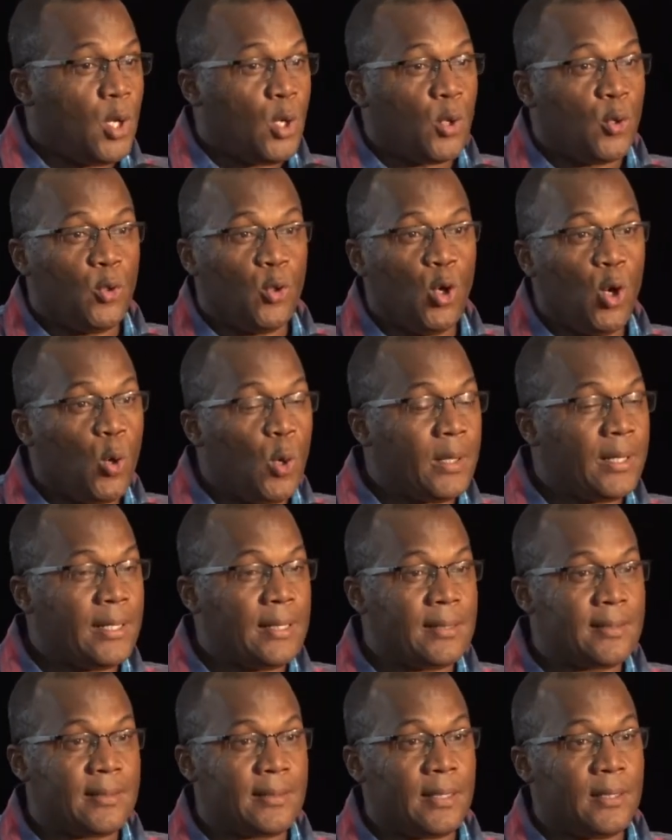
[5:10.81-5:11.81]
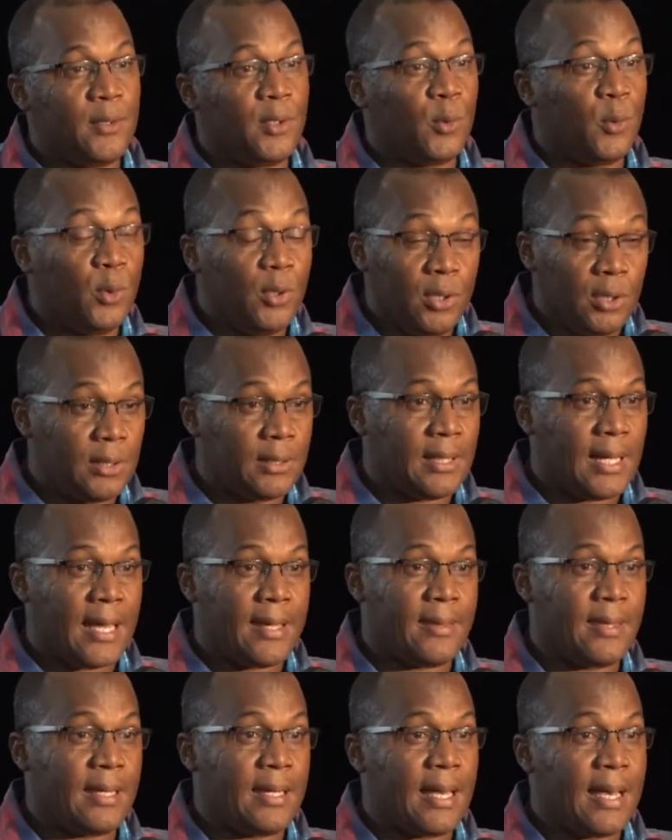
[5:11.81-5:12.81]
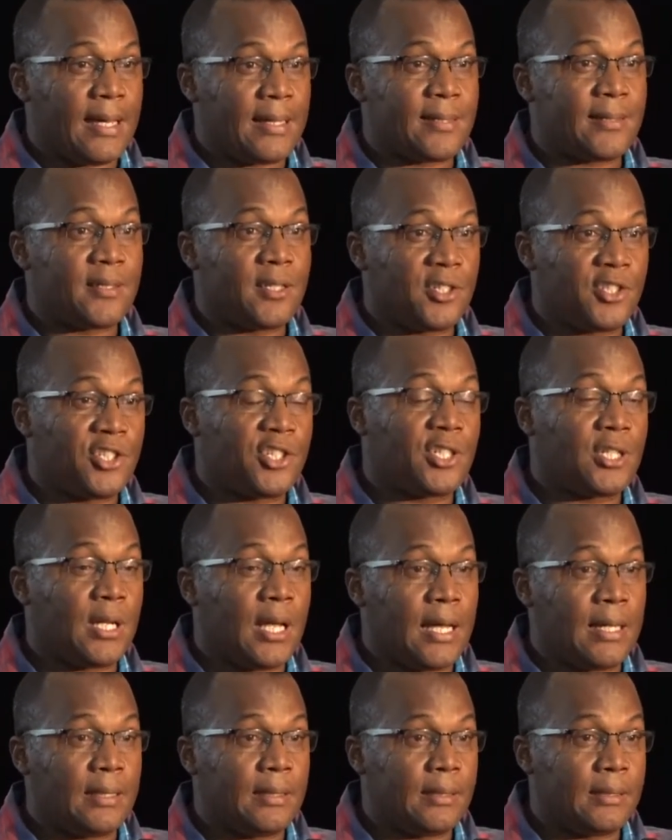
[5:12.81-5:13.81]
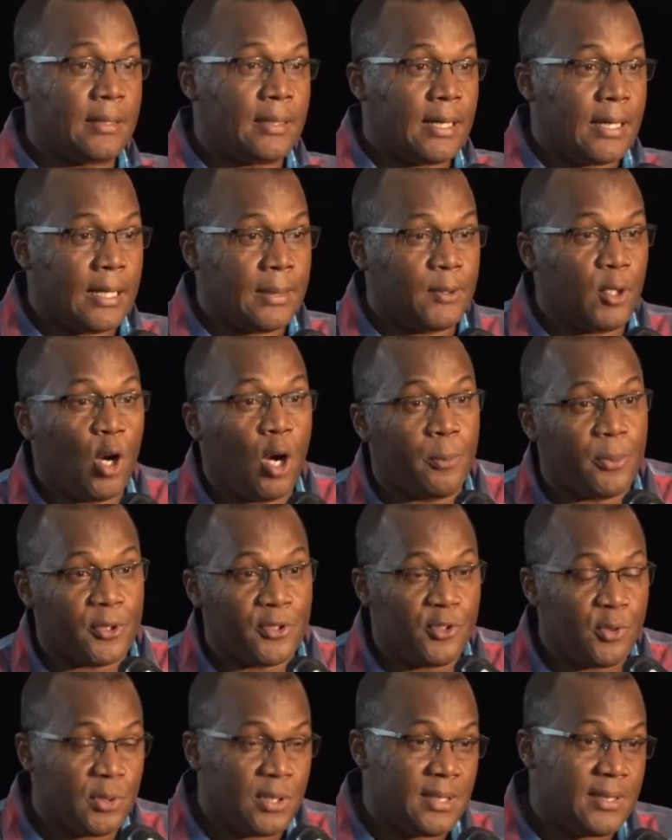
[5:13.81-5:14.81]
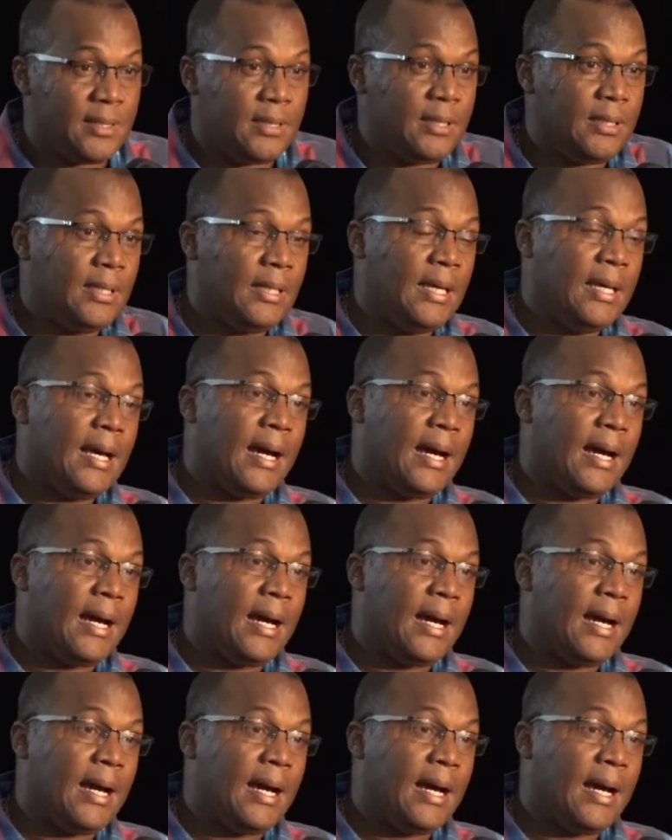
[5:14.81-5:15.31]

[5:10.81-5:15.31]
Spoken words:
No one else in the world, I think, has such an opportunity.